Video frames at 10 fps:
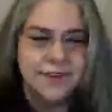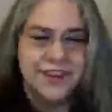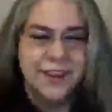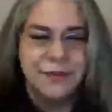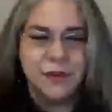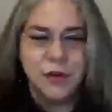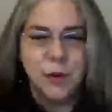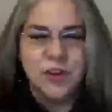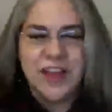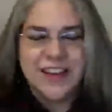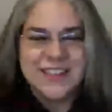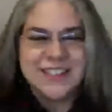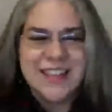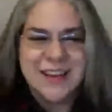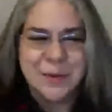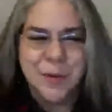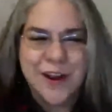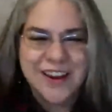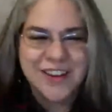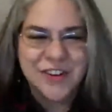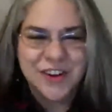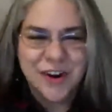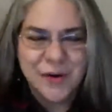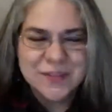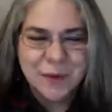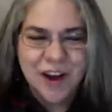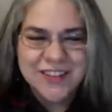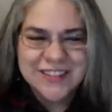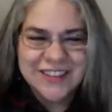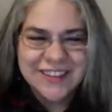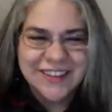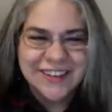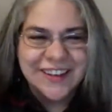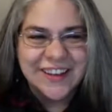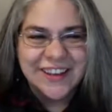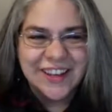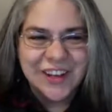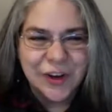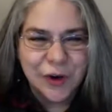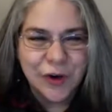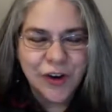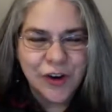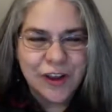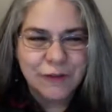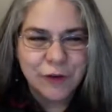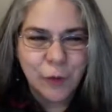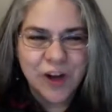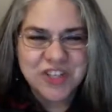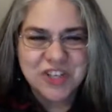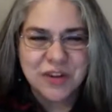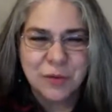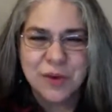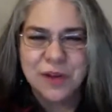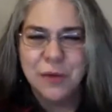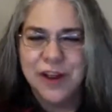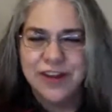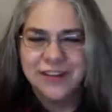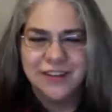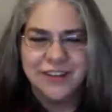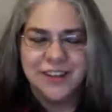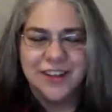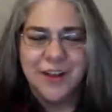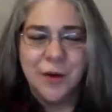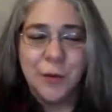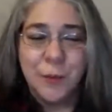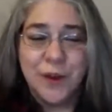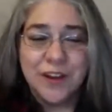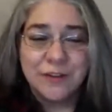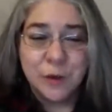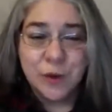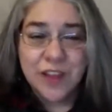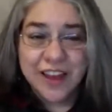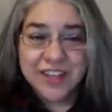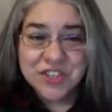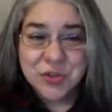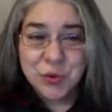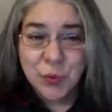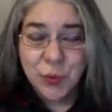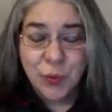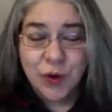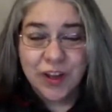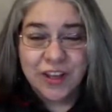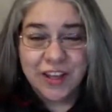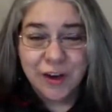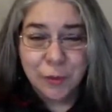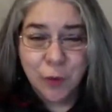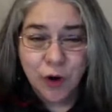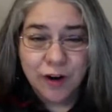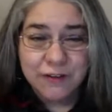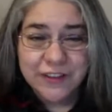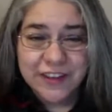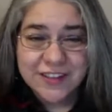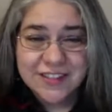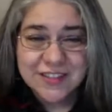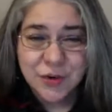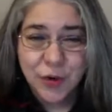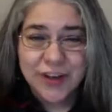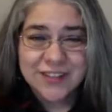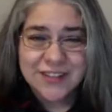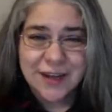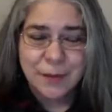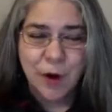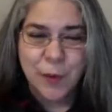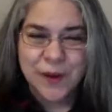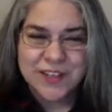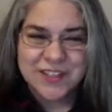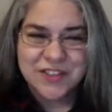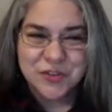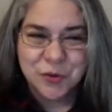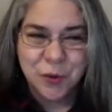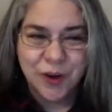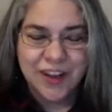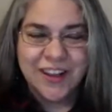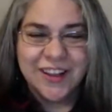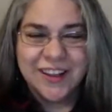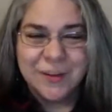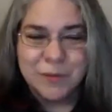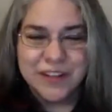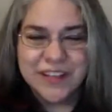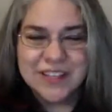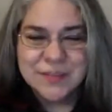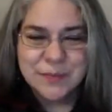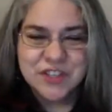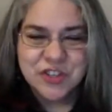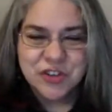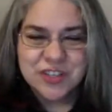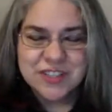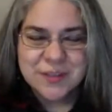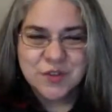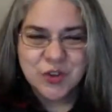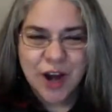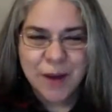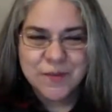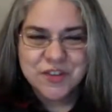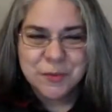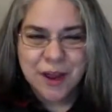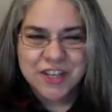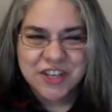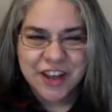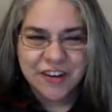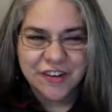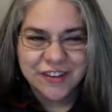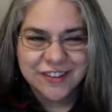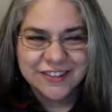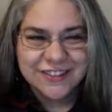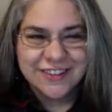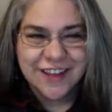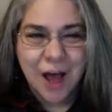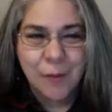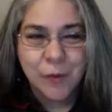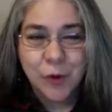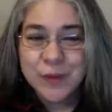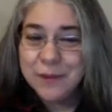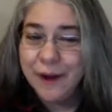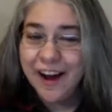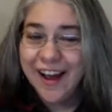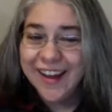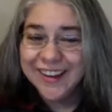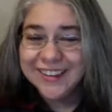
If you would like to take a break, you can always pause it here if you're watching the rerun. But if you would like to hear more of these stories that I'm hoping to do, please be sure to subscribe to my channel, Humble Bee Pie,